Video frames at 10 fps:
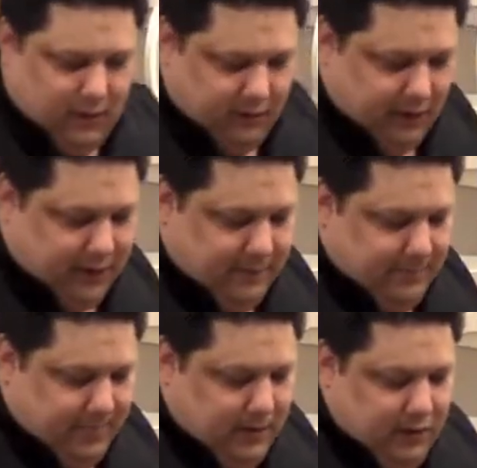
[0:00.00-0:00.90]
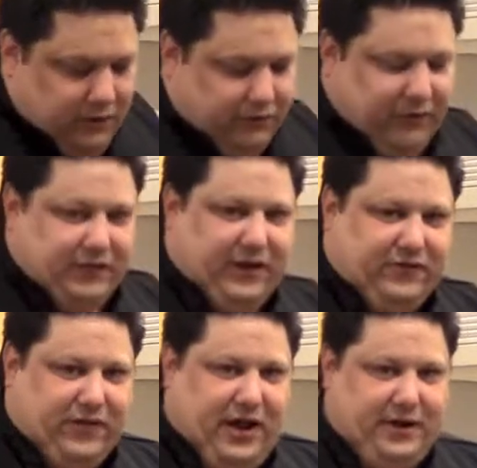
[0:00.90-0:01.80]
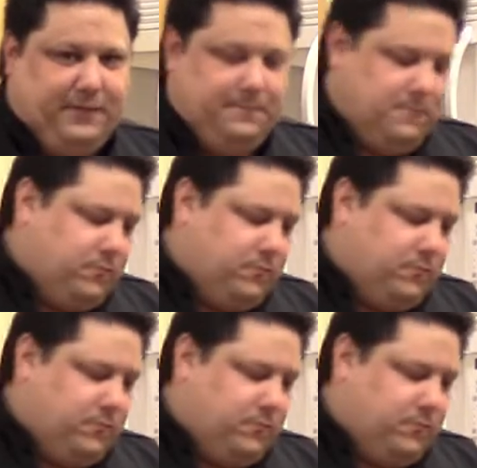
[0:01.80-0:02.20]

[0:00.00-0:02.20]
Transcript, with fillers: All right, so let's get started.